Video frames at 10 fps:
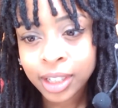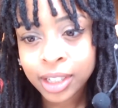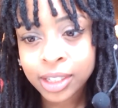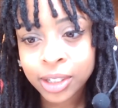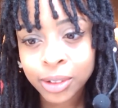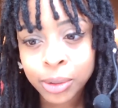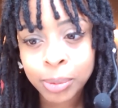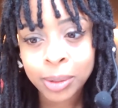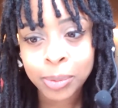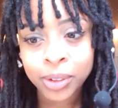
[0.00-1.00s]
Slow
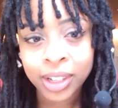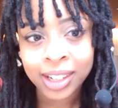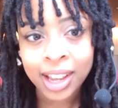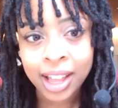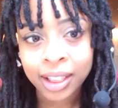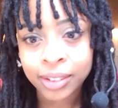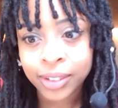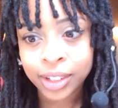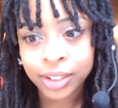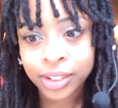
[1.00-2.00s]
people in
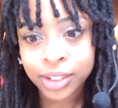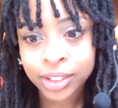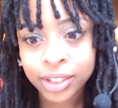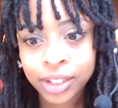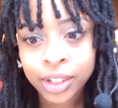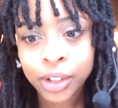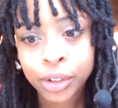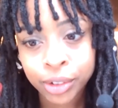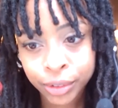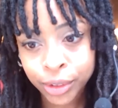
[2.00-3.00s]
elevators who
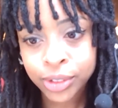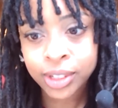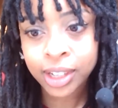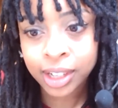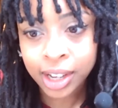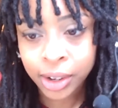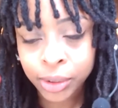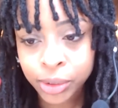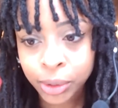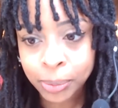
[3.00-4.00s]
refuse to get
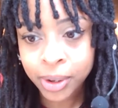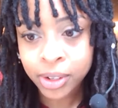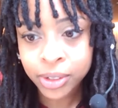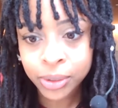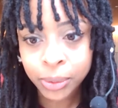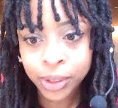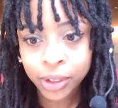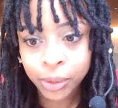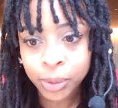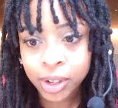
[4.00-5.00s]
out or pause when
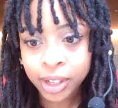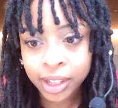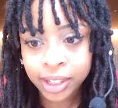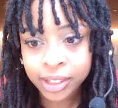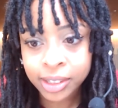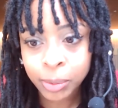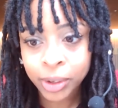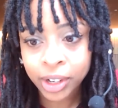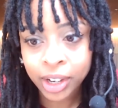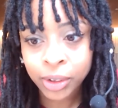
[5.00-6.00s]
you're walking
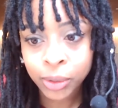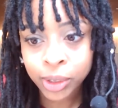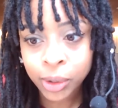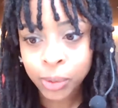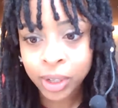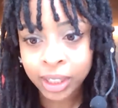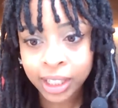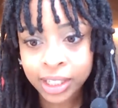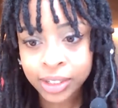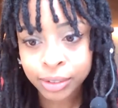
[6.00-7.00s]
somewhere and only one
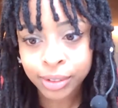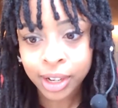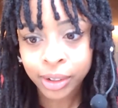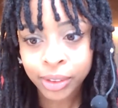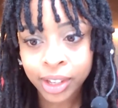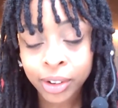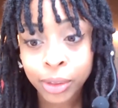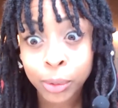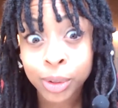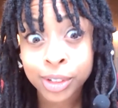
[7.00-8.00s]
lane to follow. They are
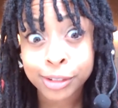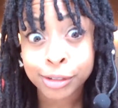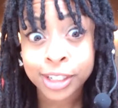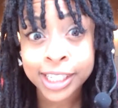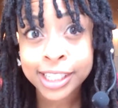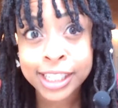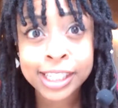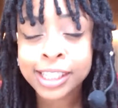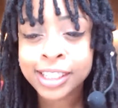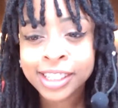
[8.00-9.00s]
the worst,
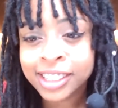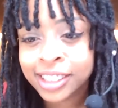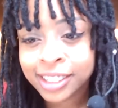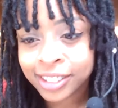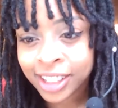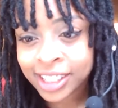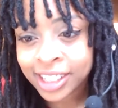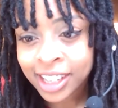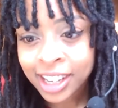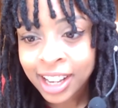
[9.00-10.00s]
right? Right.
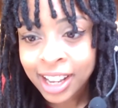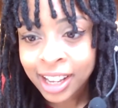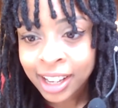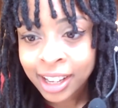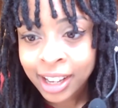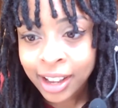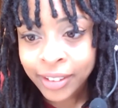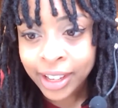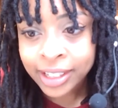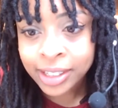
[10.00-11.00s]
Have
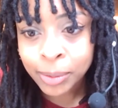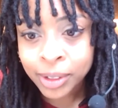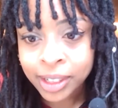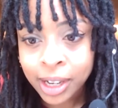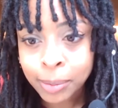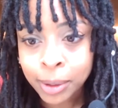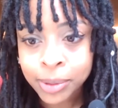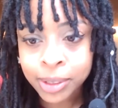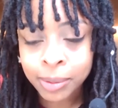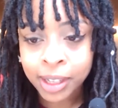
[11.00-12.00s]
had someone come up
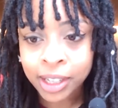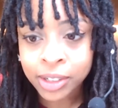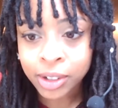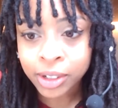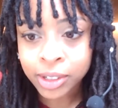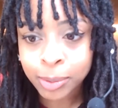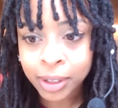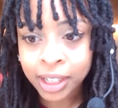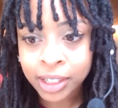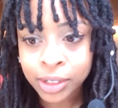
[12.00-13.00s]
to me and talk to
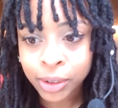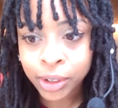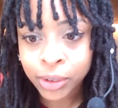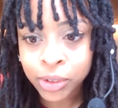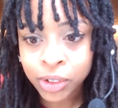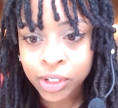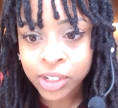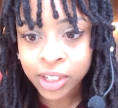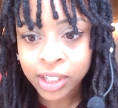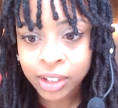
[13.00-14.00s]
me in Tokyo,
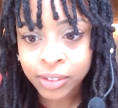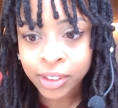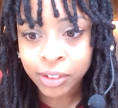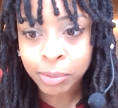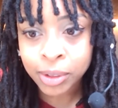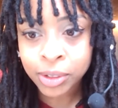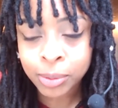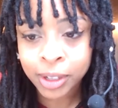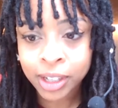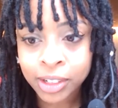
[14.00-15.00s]
strangely enough. They've been to
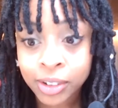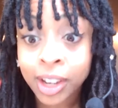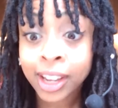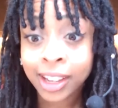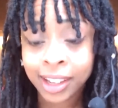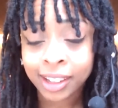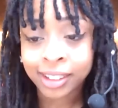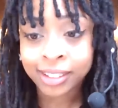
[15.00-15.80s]
my country. Hey,